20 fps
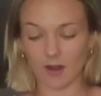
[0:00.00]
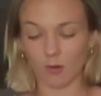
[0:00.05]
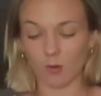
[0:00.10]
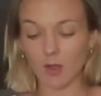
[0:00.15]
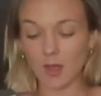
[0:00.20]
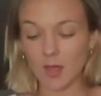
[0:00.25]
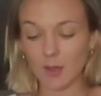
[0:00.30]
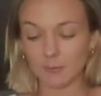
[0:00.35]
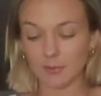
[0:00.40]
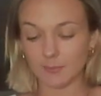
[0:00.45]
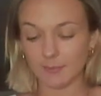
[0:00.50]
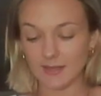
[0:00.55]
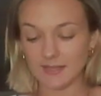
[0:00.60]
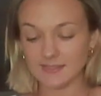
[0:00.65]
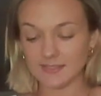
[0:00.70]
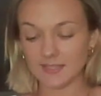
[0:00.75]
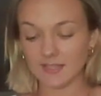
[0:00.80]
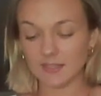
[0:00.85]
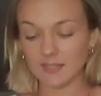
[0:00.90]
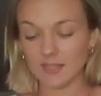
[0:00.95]
out, but
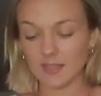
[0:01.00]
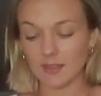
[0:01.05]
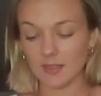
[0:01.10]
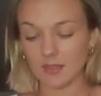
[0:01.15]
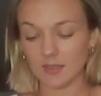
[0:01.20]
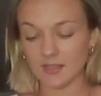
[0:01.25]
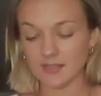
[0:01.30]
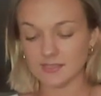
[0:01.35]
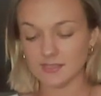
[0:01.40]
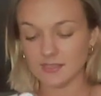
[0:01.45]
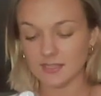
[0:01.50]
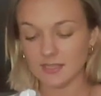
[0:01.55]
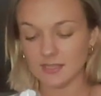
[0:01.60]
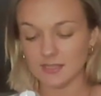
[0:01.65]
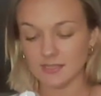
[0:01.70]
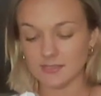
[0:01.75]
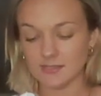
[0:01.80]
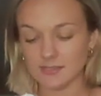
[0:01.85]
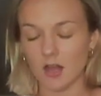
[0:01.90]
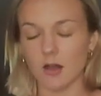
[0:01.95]
basically this
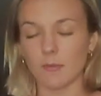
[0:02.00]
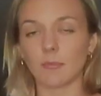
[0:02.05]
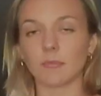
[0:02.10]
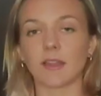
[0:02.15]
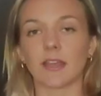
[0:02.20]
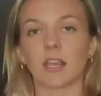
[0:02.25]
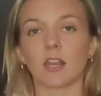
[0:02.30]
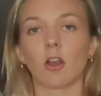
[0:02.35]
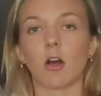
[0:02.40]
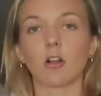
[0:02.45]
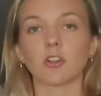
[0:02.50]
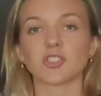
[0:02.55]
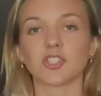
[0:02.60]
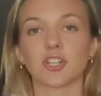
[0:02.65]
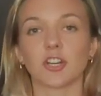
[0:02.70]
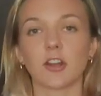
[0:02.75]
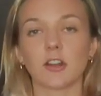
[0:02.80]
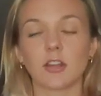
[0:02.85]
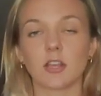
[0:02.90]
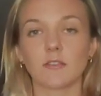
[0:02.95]
is like an
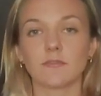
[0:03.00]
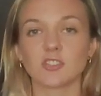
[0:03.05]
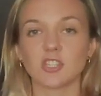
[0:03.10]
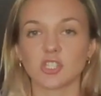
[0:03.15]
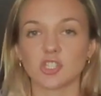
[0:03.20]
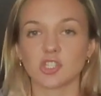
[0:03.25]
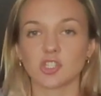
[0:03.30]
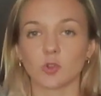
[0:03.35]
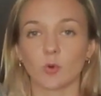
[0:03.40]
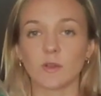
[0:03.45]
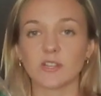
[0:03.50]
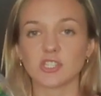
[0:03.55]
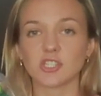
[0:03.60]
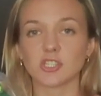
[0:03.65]
alternative to soy